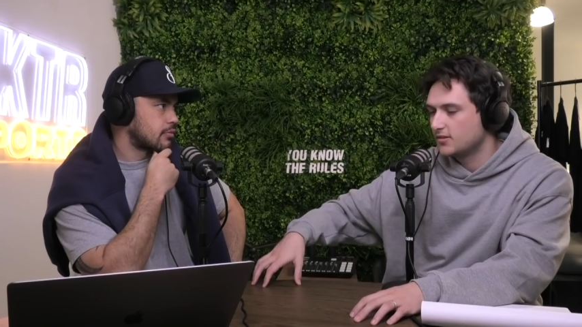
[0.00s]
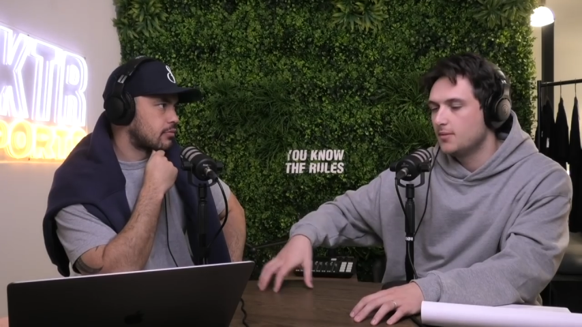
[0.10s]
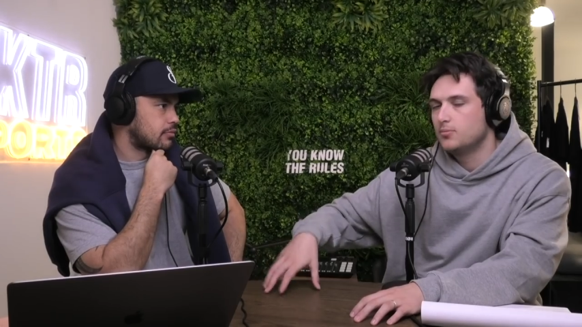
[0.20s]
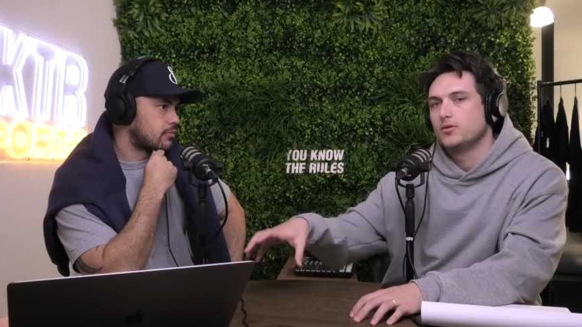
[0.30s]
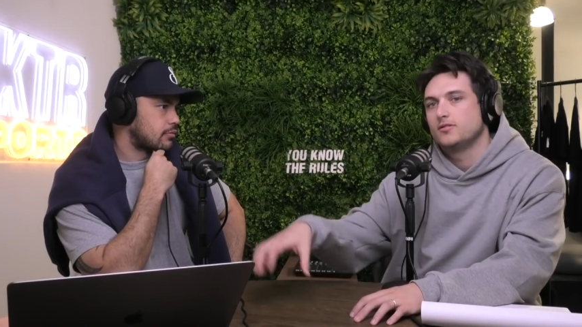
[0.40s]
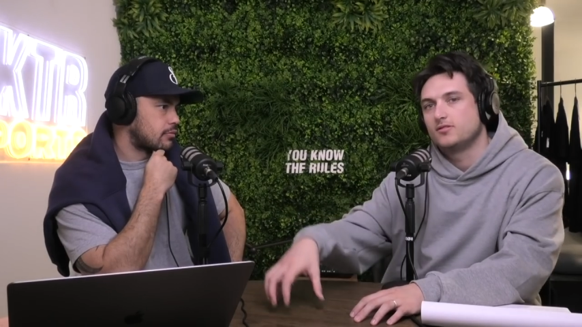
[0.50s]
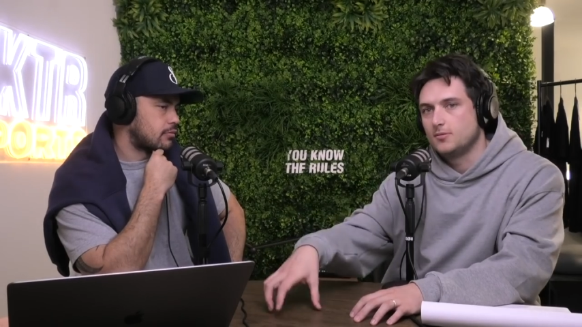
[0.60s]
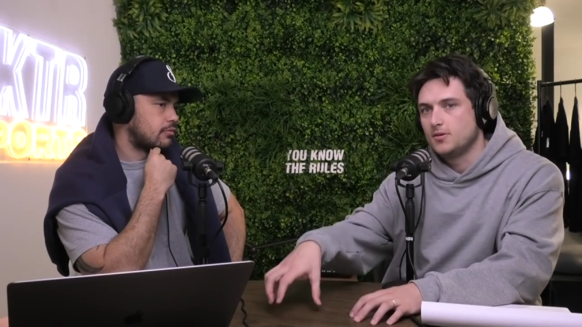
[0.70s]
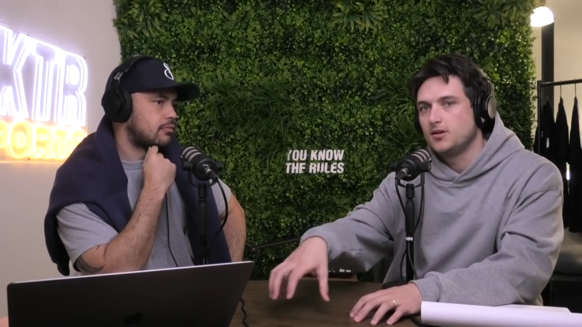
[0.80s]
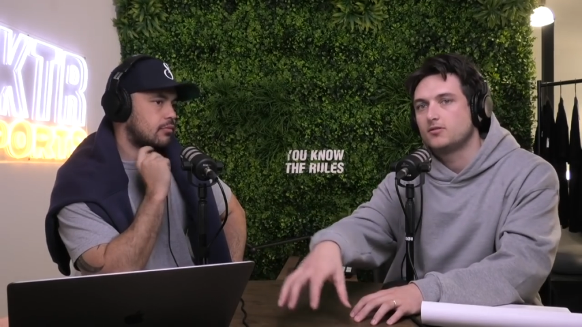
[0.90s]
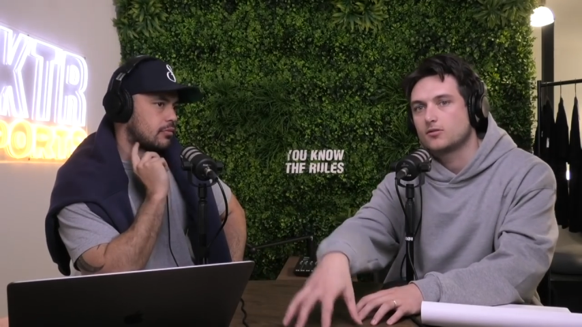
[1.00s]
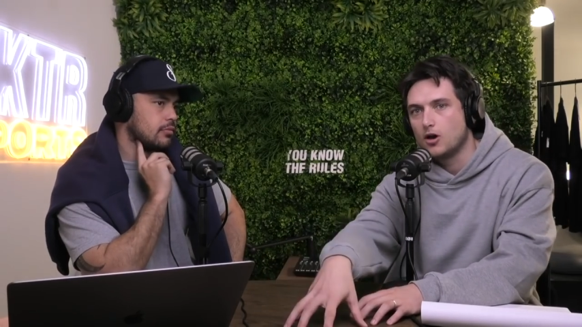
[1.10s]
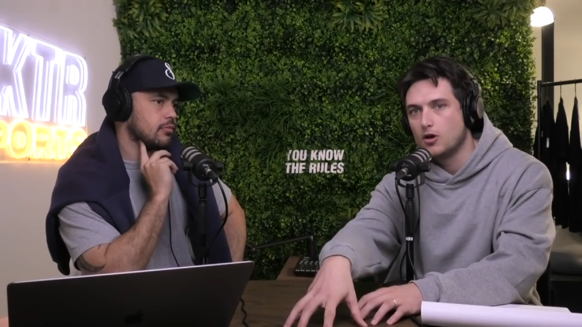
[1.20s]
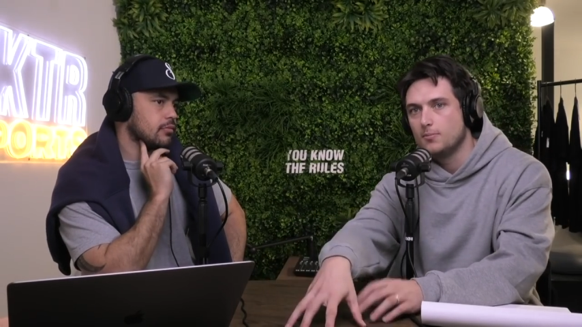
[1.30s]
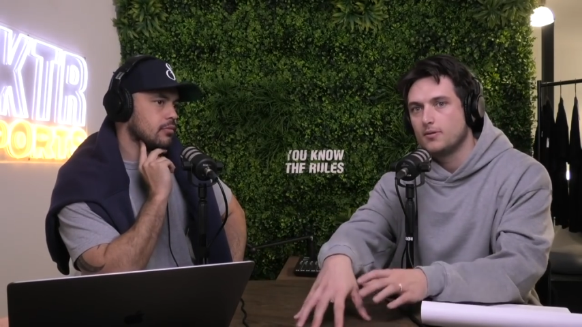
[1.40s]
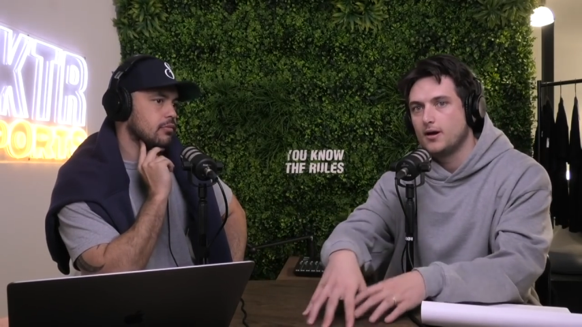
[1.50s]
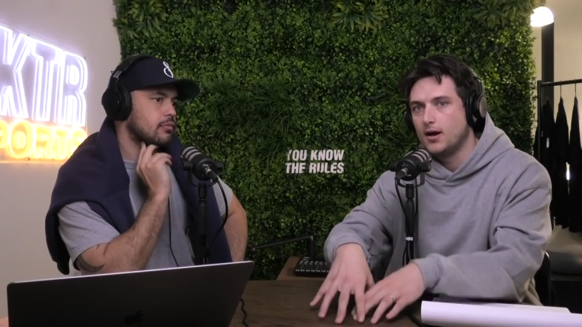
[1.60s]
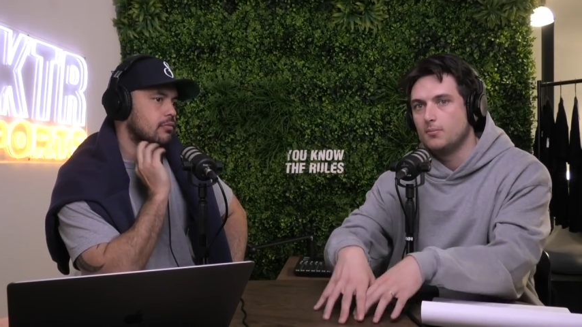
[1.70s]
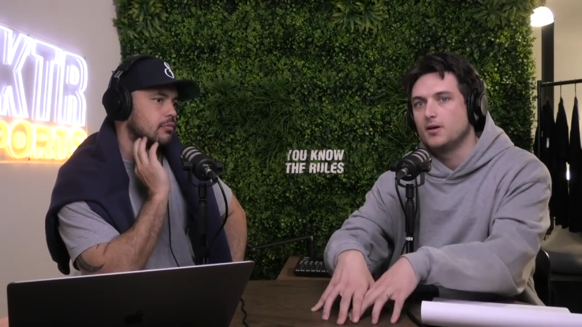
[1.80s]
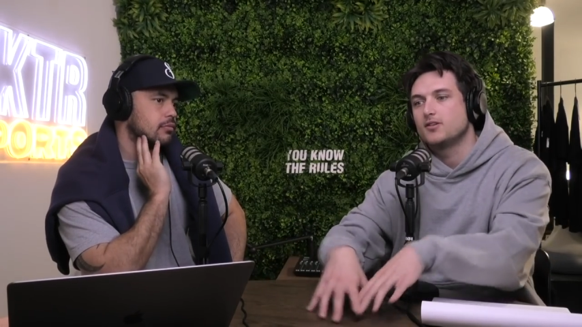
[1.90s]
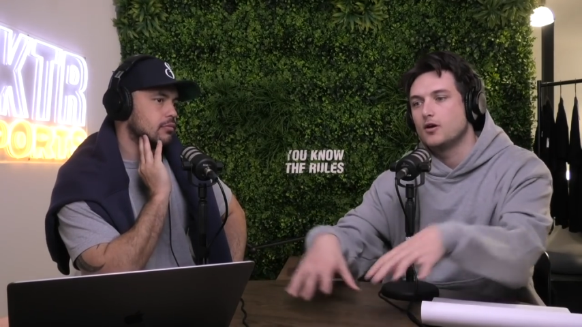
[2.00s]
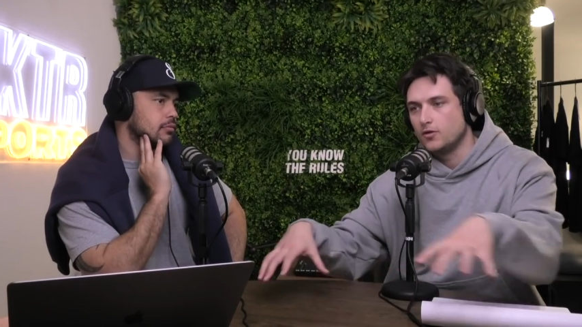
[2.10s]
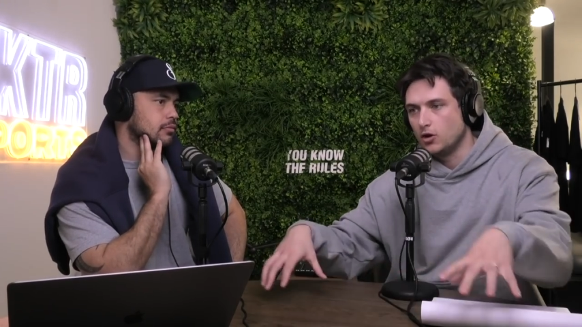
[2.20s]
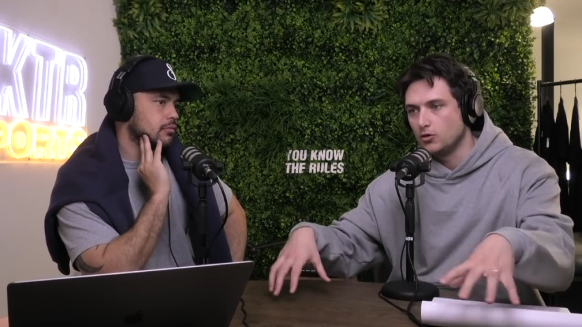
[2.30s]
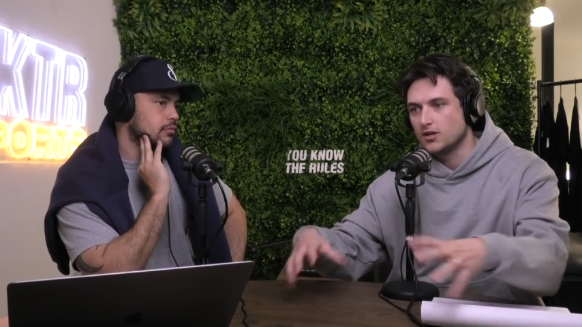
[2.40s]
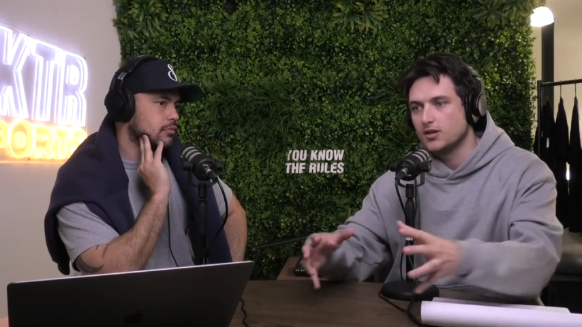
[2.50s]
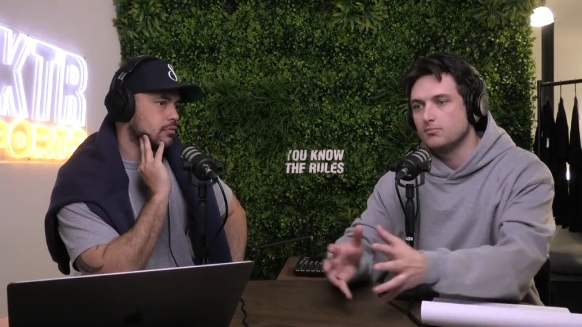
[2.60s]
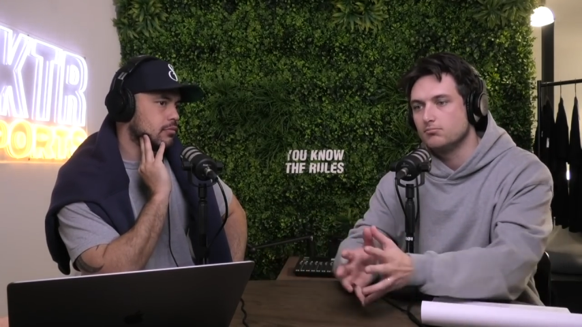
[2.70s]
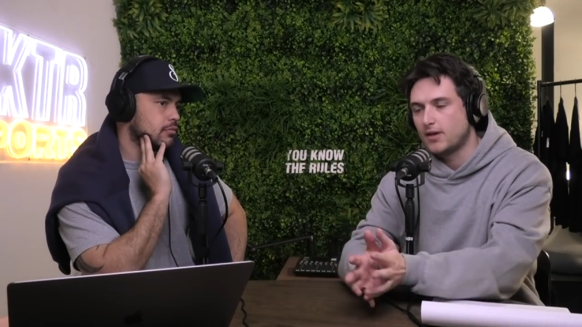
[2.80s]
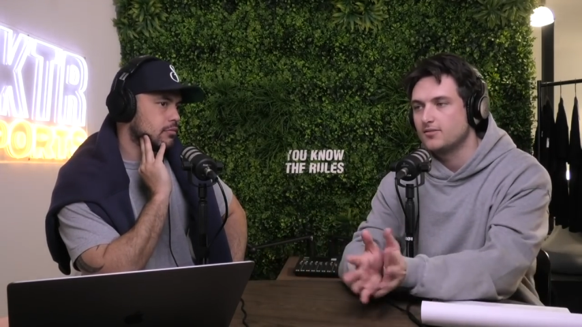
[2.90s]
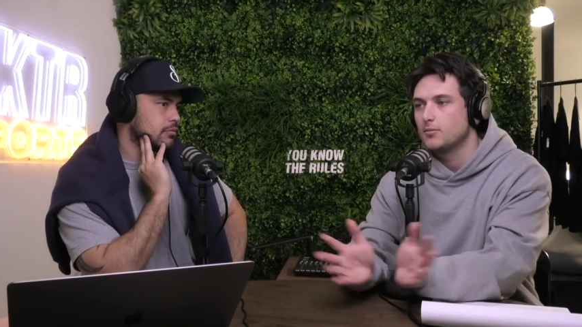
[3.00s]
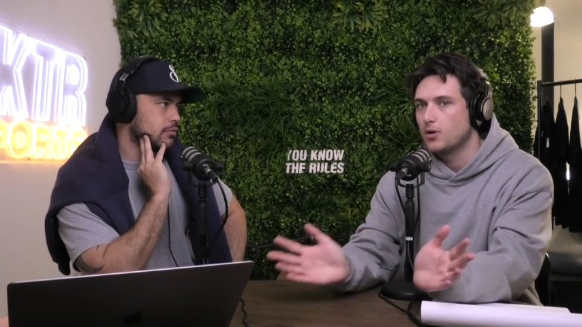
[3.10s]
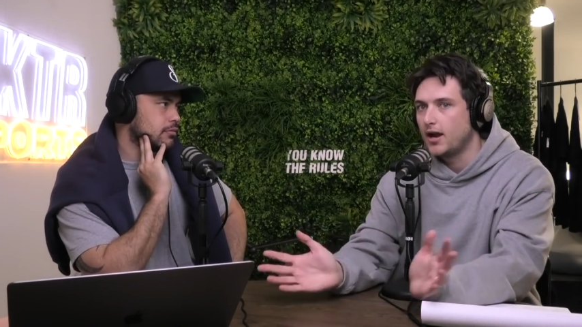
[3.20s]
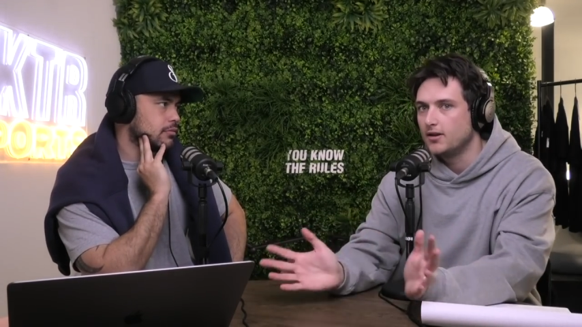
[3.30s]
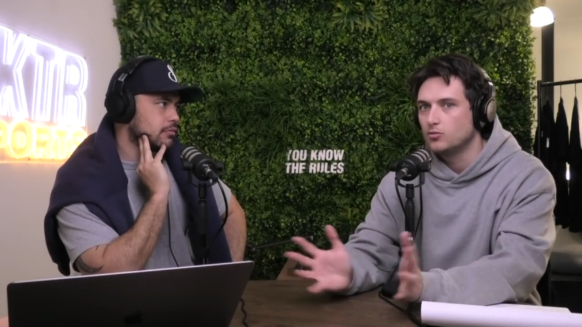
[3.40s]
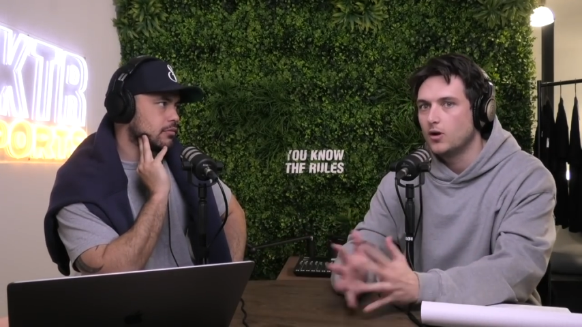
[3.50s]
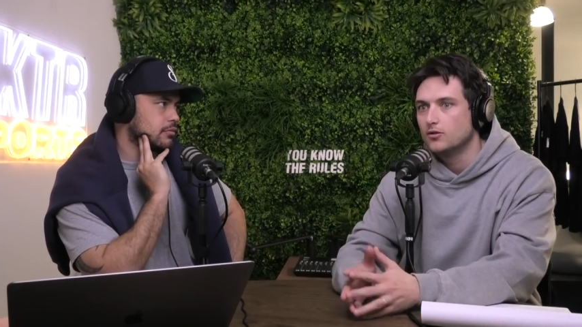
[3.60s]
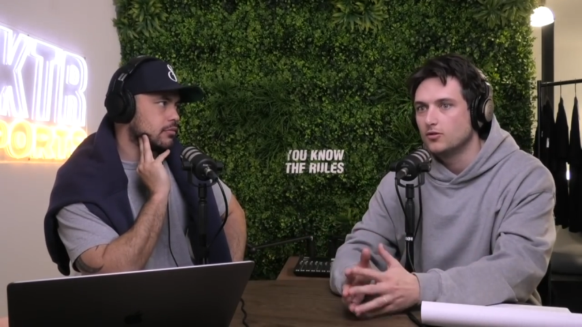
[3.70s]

Speaker 1: standpoint, Simi Scope, uh, myself, and Lukey as a brand as well.